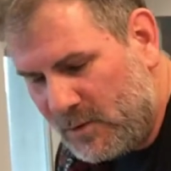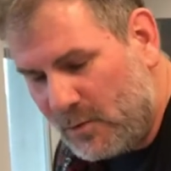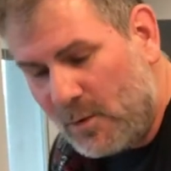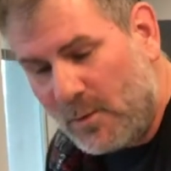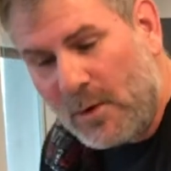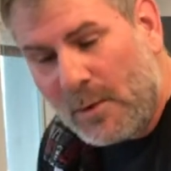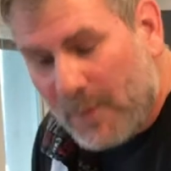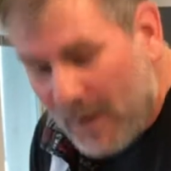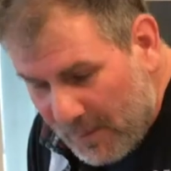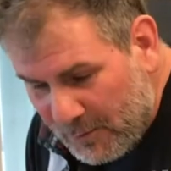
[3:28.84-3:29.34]
want
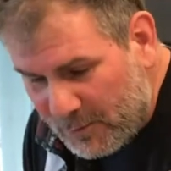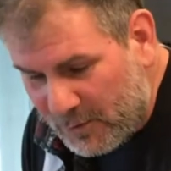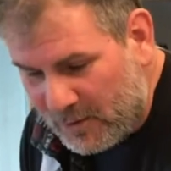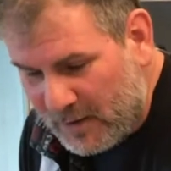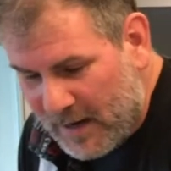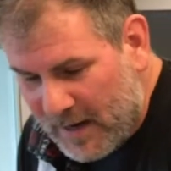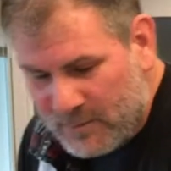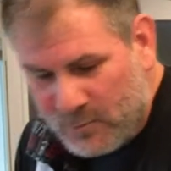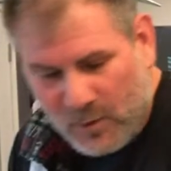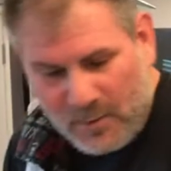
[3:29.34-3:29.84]
more pepper,
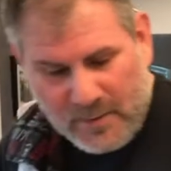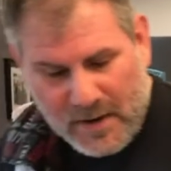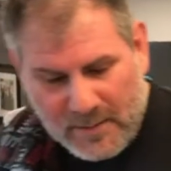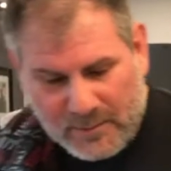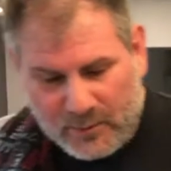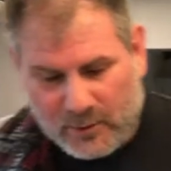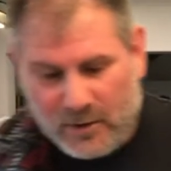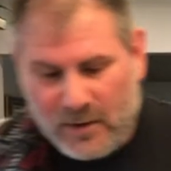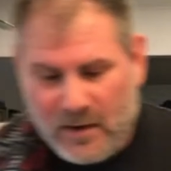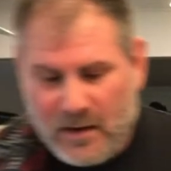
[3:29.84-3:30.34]
add more
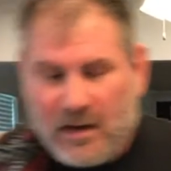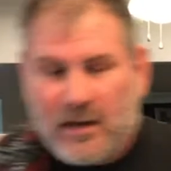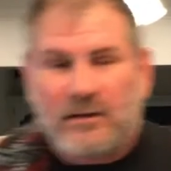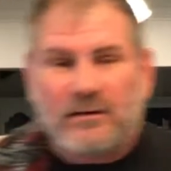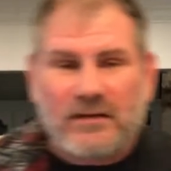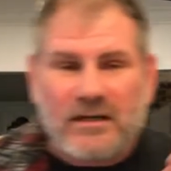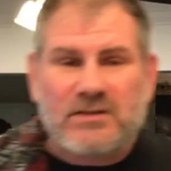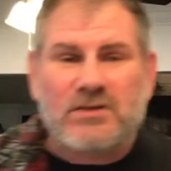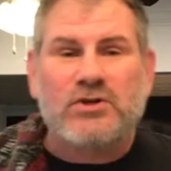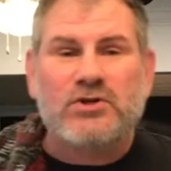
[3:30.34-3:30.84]
pepper.
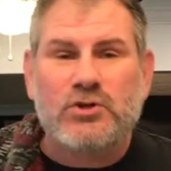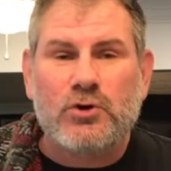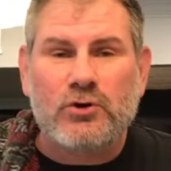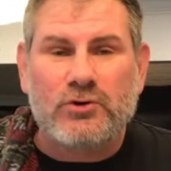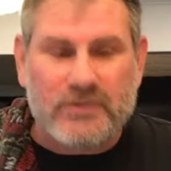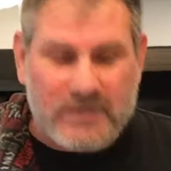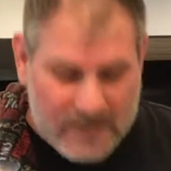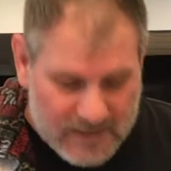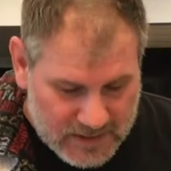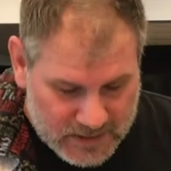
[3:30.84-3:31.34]
This is
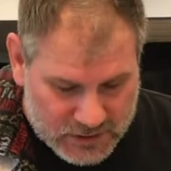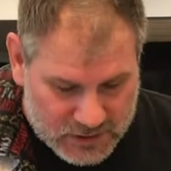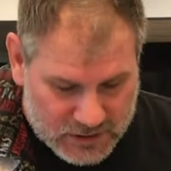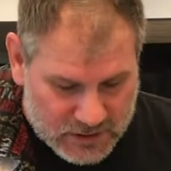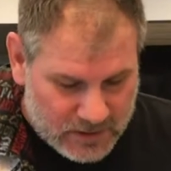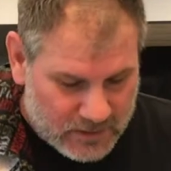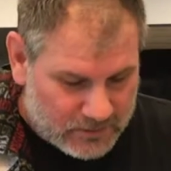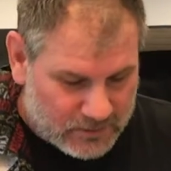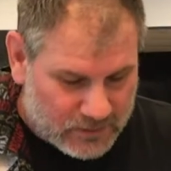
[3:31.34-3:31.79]
your dish.